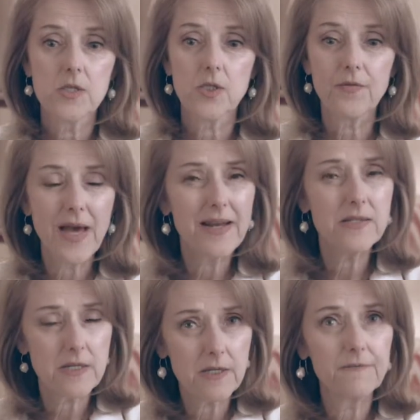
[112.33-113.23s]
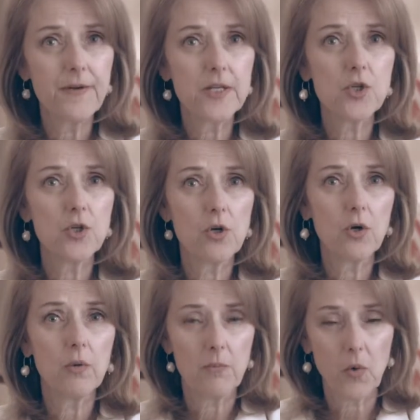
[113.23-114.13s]
So that is a
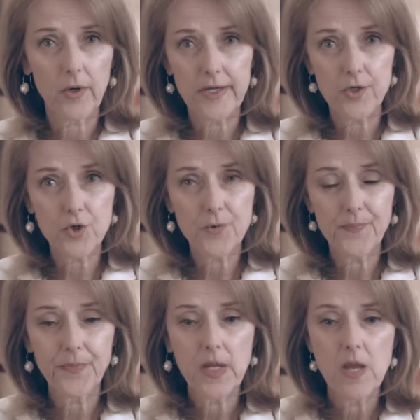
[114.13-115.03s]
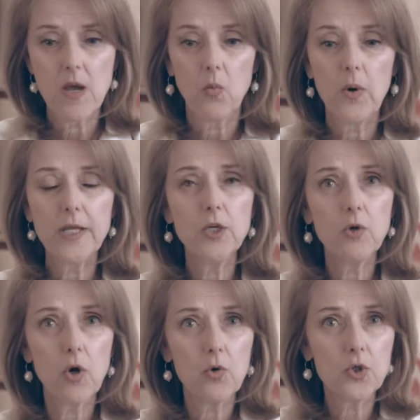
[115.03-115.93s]
conventional mortgage. When
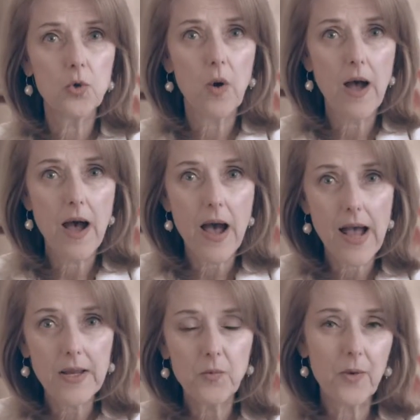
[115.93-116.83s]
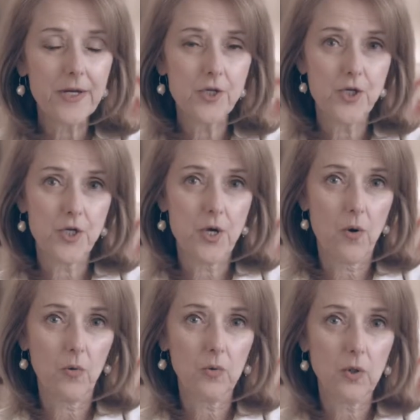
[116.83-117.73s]
you go to a high
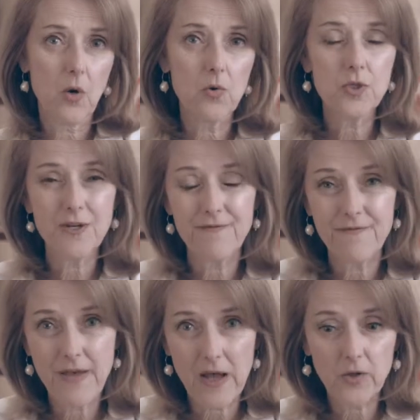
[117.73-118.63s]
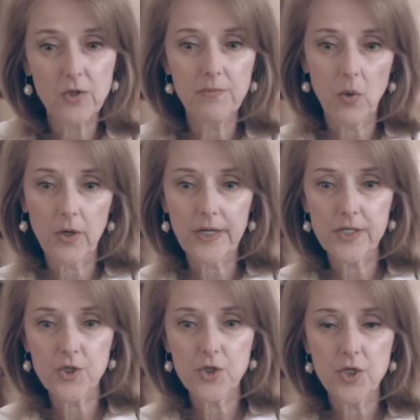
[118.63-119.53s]
ratio loan to value
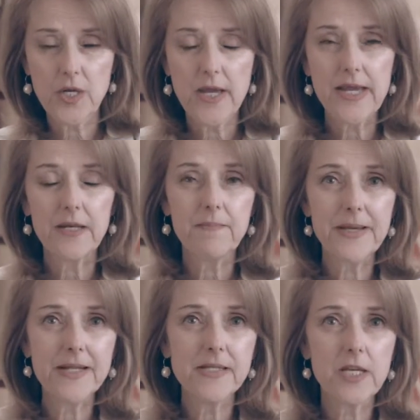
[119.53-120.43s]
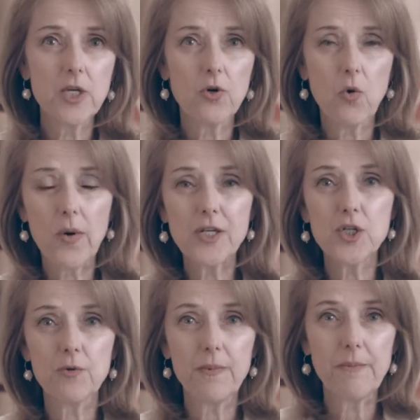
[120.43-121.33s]
mortgage, it means that you're going
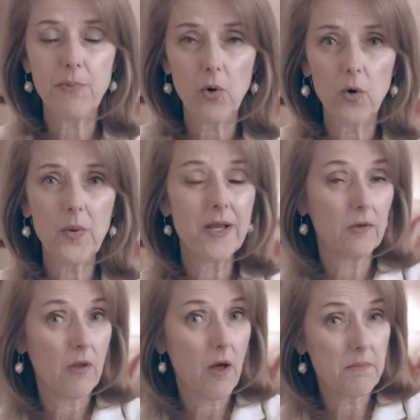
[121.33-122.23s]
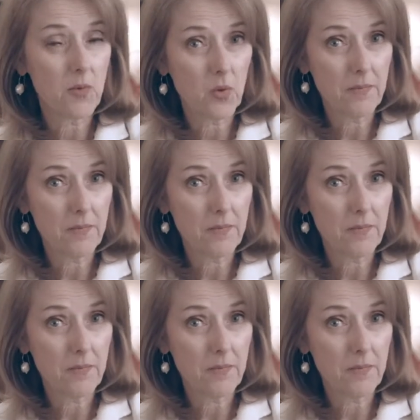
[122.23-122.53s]
to be borrowing a lot